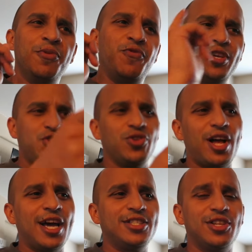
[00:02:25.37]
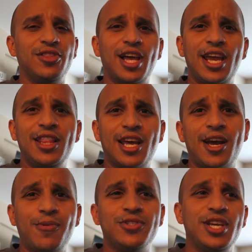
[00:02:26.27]
visualize the lane
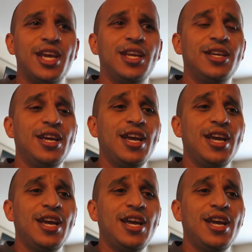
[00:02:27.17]
that I was in,